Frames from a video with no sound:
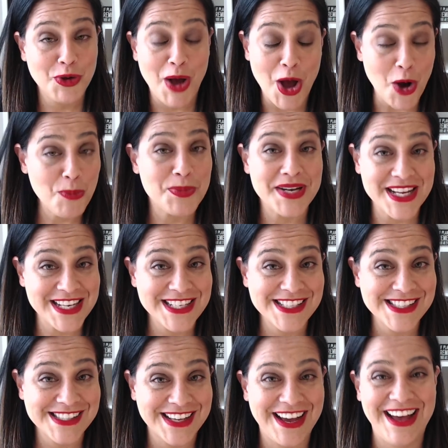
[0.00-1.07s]
I hope it
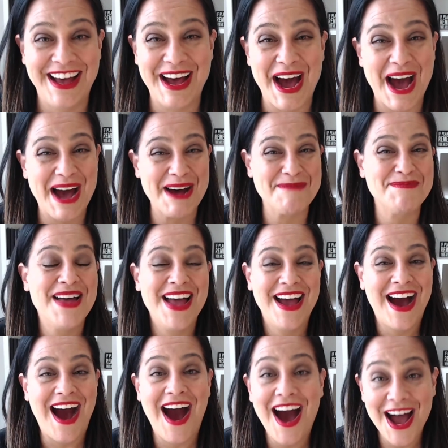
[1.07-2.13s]
is.
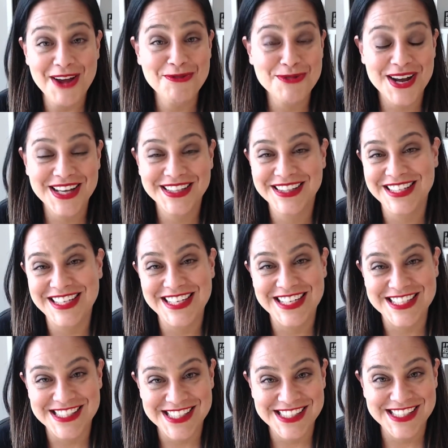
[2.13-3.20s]
I run the
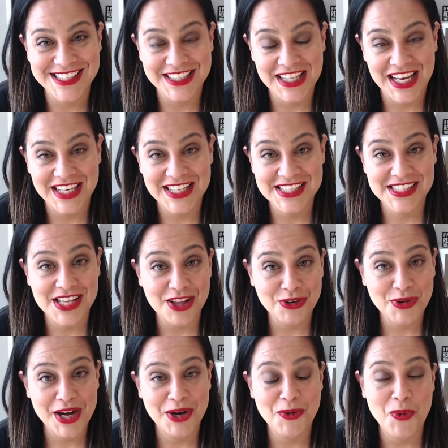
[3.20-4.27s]
Consistent Client
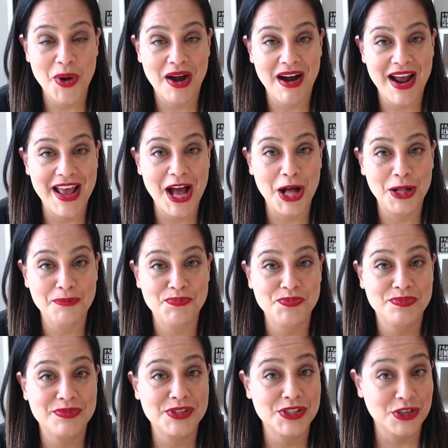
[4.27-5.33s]
Accelerator, where I help
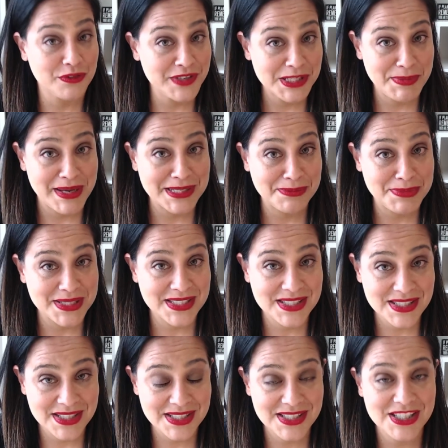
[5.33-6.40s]
service-based
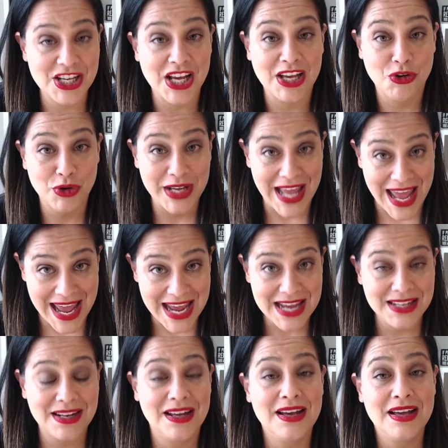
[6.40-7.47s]
businesses
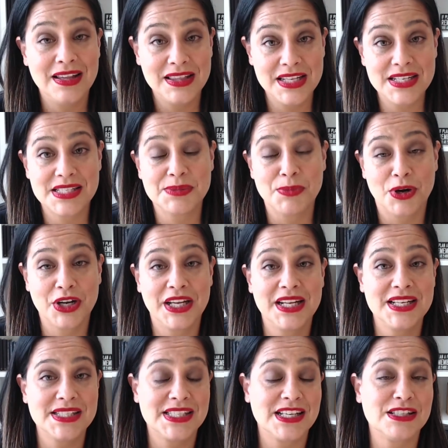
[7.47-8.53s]
create this marketing
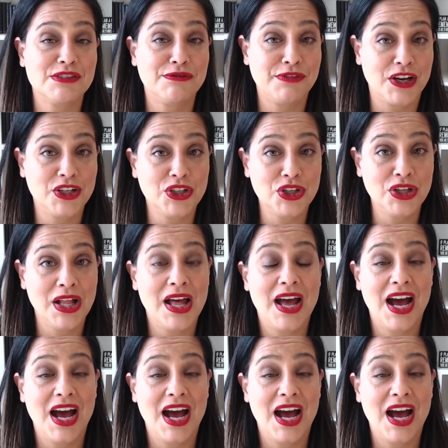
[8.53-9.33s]
and sales funnel,